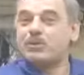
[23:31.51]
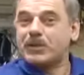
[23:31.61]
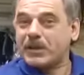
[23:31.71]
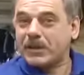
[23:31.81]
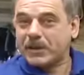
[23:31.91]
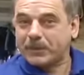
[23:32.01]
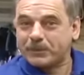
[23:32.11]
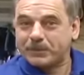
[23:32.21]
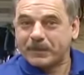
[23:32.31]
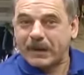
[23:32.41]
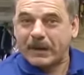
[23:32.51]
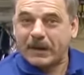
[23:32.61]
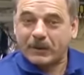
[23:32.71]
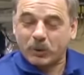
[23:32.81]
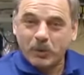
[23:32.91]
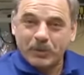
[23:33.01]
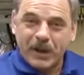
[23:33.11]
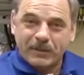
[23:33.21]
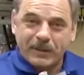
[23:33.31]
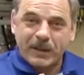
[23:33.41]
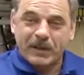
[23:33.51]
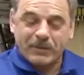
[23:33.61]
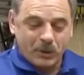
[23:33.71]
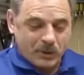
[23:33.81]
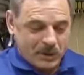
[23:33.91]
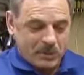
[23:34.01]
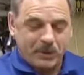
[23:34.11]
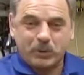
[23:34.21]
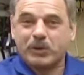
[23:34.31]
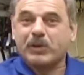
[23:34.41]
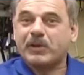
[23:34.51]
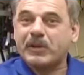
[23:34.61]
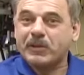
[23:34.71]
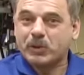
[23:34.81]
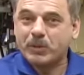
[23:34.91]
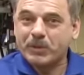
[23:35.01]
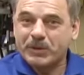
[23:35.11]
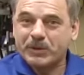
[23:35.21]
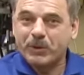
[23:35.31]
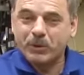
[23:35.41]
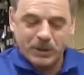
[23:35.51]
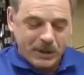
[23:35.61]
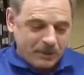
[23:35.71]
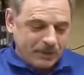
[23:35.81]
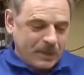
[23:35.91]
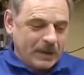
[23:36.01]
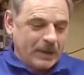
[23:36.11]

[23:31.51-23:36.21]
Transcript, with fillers: such challenge is the scarcity of essential resources, particularly water,